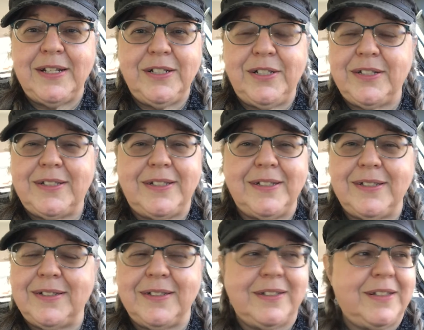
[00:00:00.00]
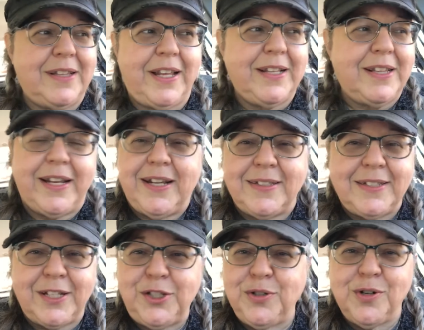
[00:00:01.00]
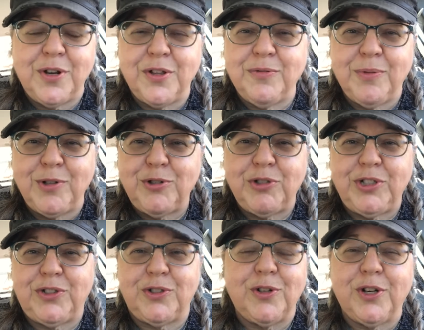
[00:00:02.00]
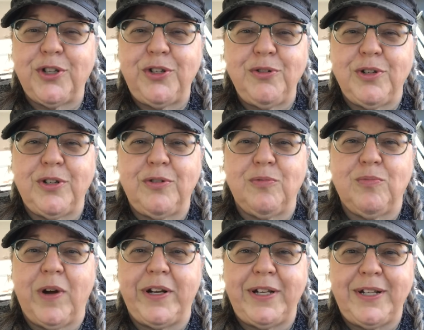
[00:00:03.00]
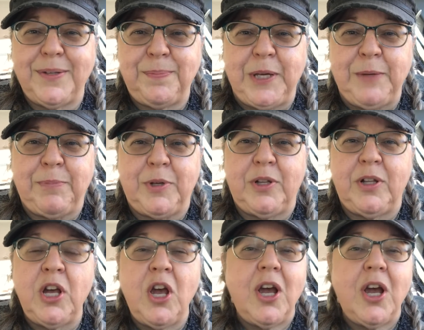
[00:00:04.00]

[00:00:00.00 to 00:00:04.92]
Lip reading: just like I said, you go to the grocery store, you could run into people.